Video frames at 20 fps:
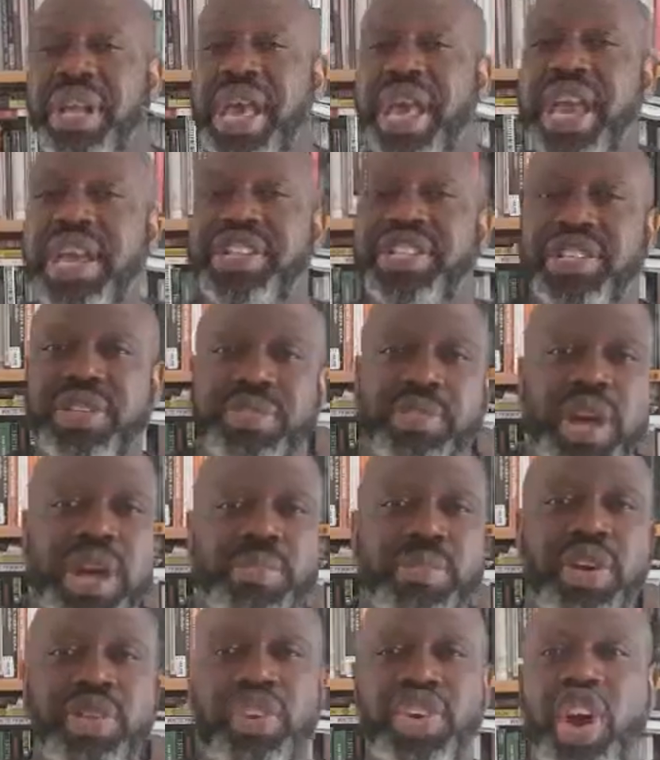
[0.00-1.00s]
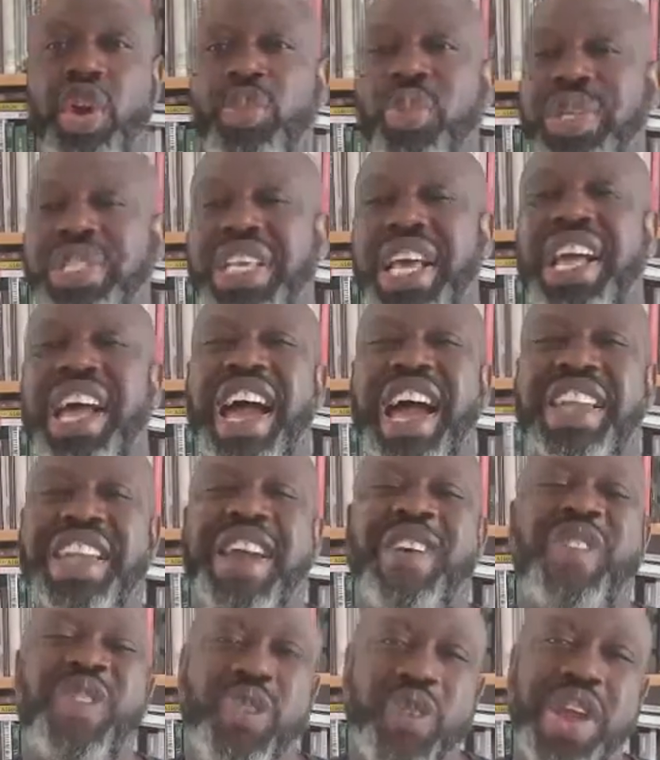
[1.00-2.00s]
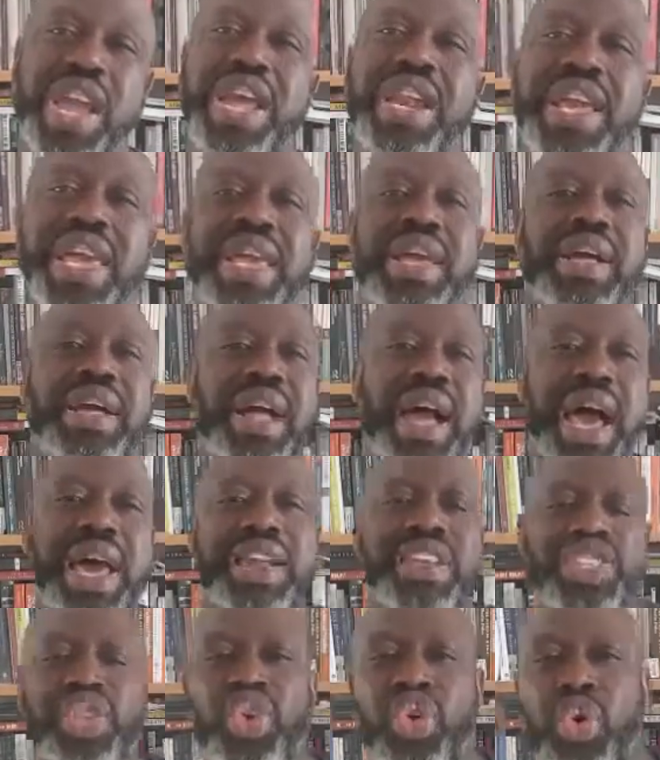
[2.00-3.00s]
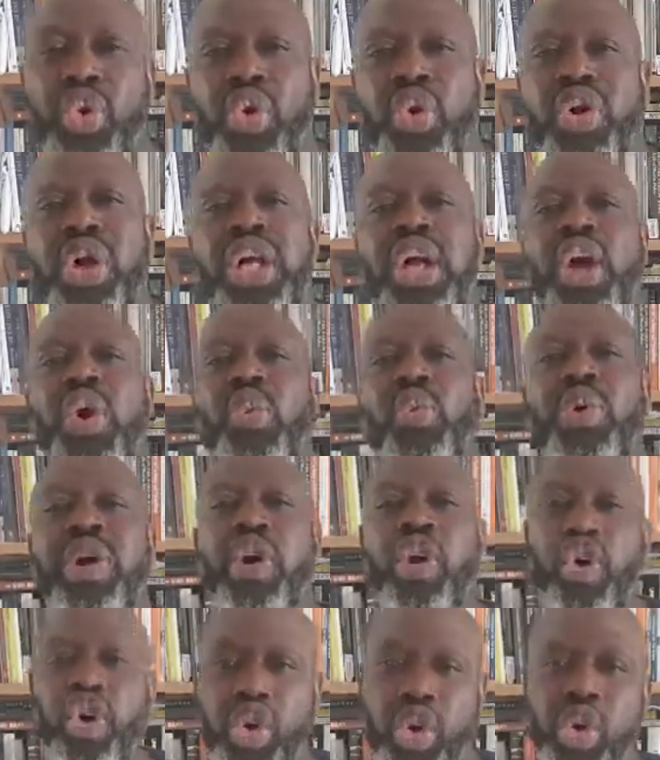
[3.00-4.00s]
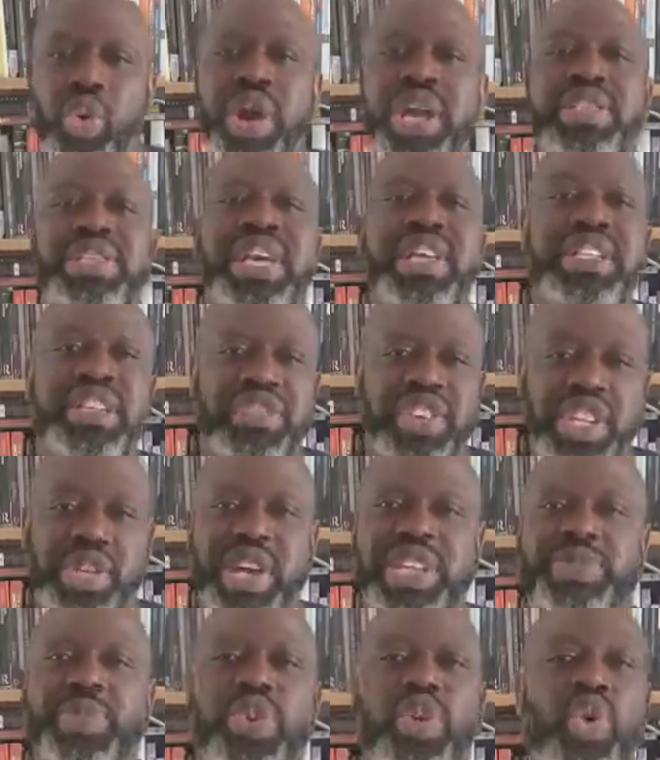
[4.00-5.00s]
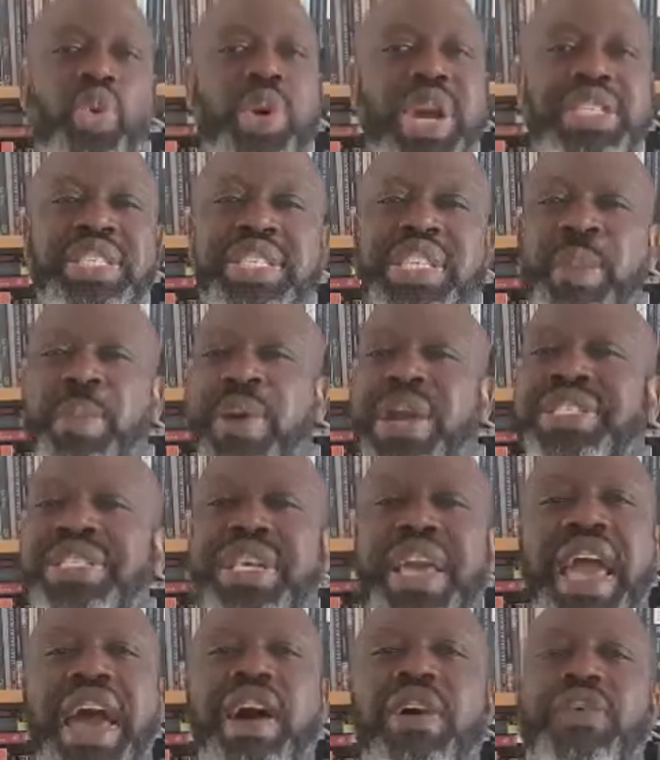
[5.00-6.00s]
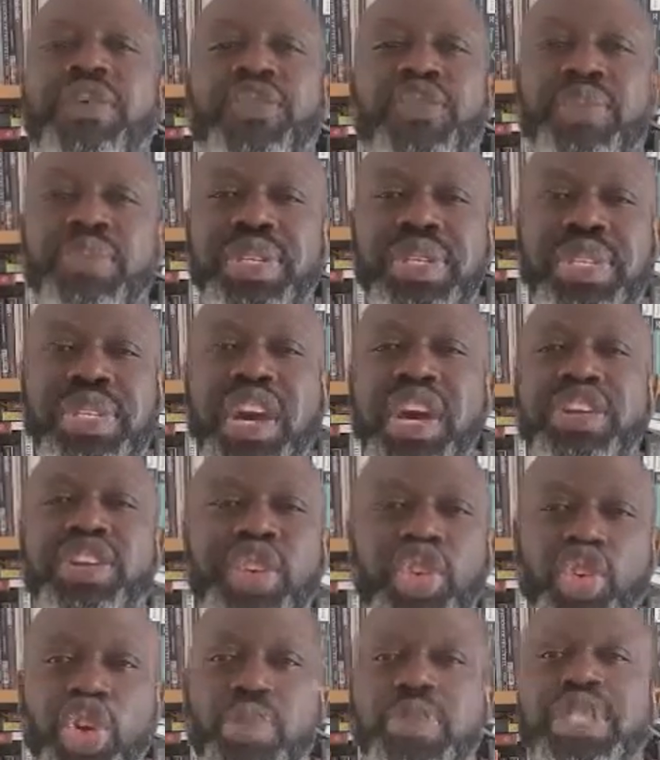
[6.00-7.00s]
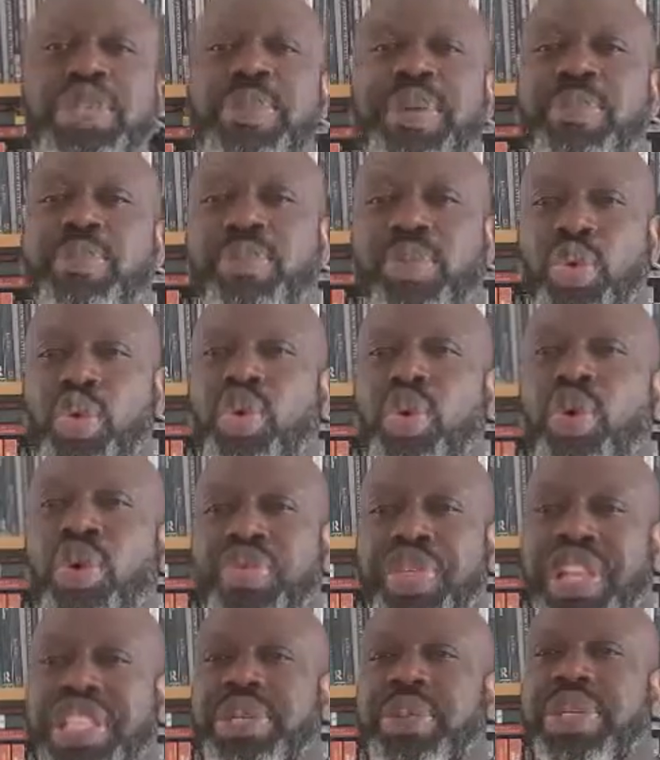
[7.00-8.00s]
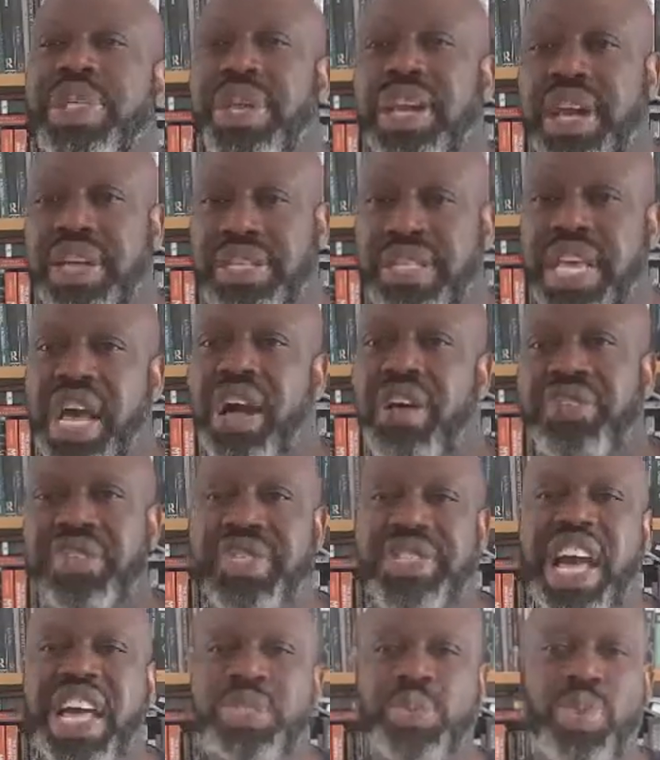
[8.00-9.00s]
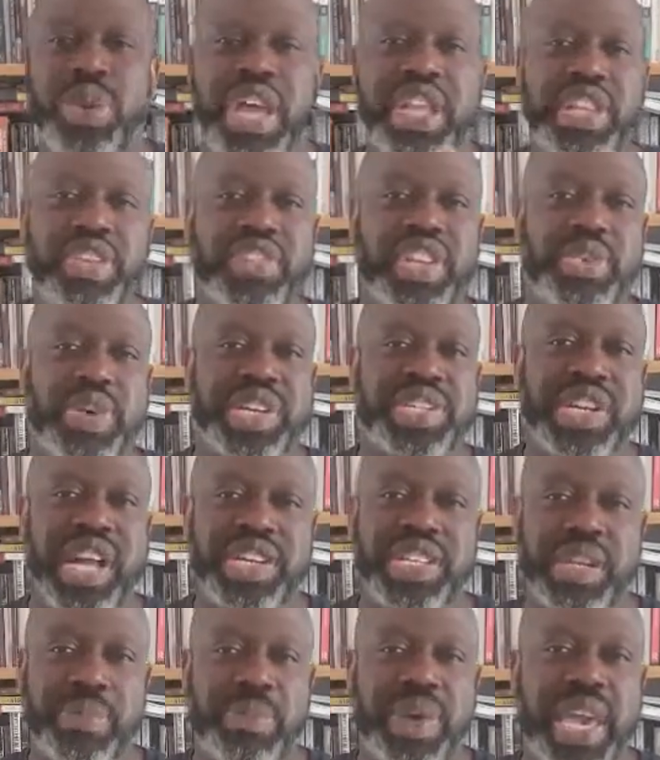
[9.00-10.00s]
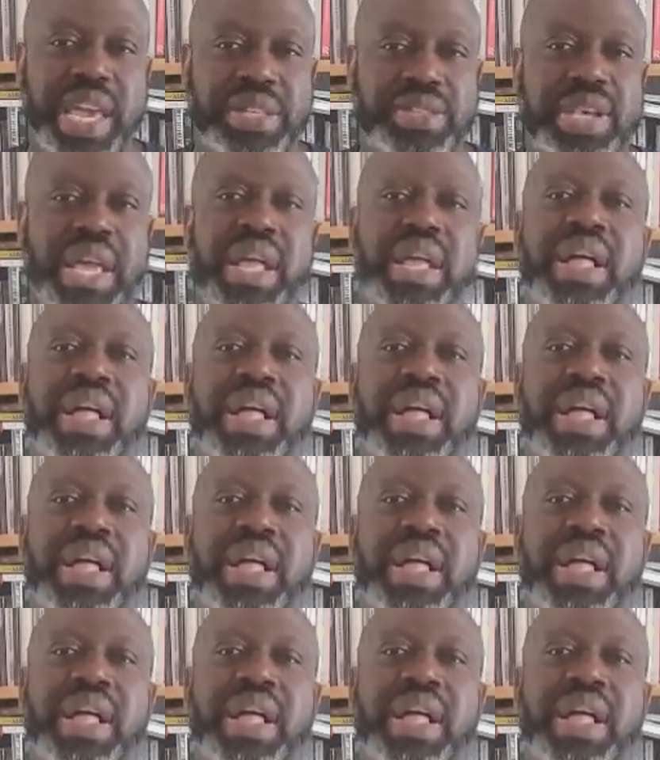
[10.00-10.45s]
age and moving onwards, and yet really at its core, we're always individuating. We're always separating out from certain groups to be more authentic within ourselves, because that's what individuation actually means.